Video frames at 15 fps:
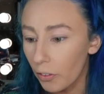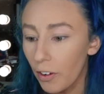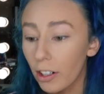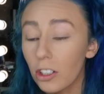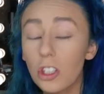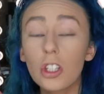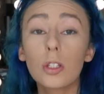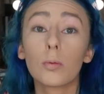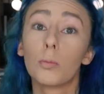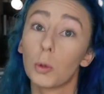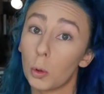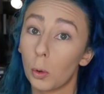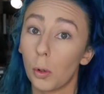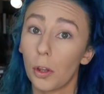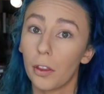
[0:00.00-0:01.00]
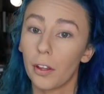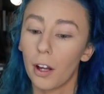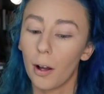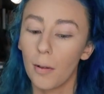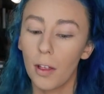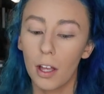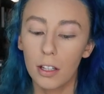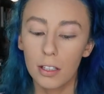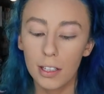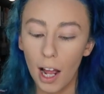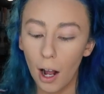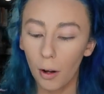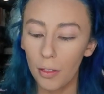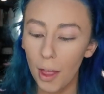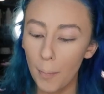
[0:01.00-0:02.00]
very smooth.
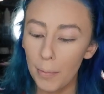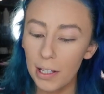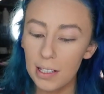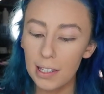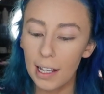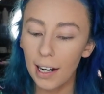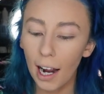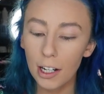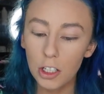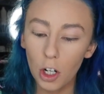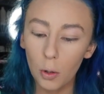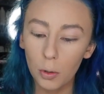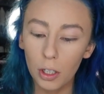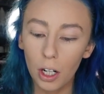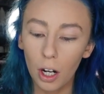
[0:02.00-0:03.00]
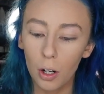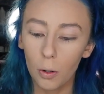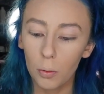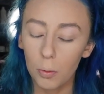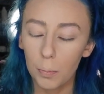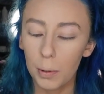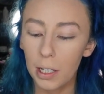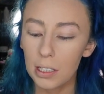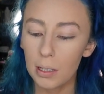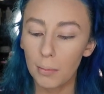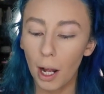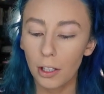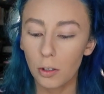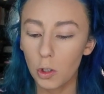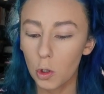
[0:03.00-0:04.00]
Now, that being said, I don't know, because I'm
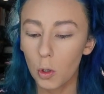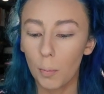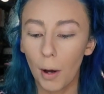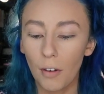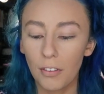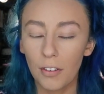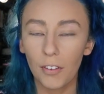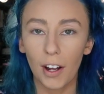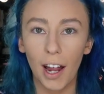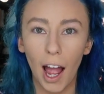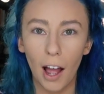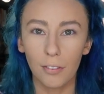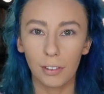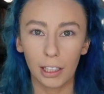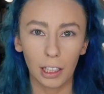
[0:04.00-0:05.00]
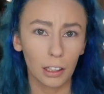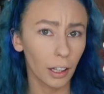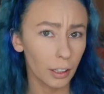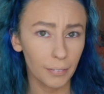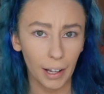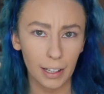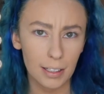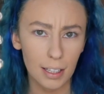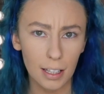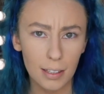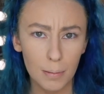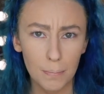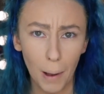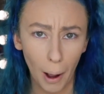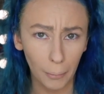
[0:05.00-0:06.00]
not used to a puff, if I have like a lot of
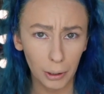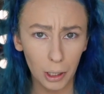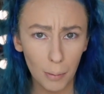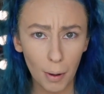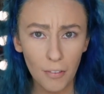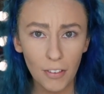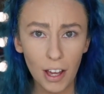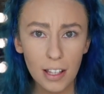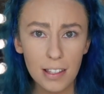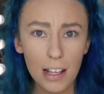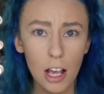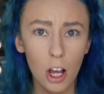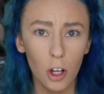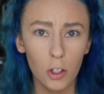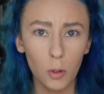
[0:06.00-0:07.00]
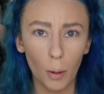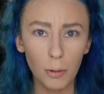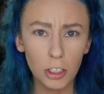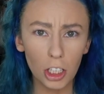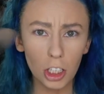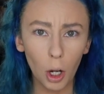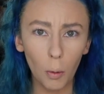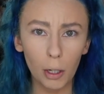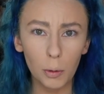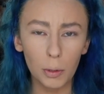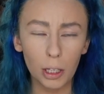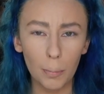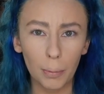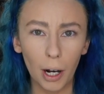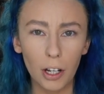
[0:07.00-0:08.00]
excess powder on my face. So I'm just gonna go in
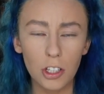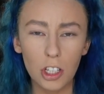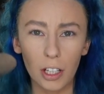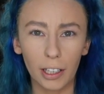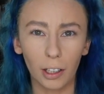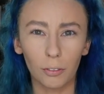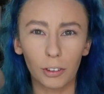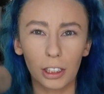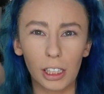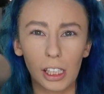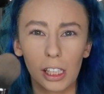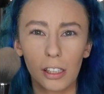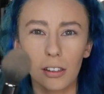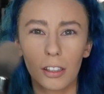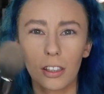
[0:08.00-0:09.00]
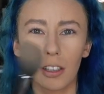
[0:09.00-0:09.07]
with the brush, like a really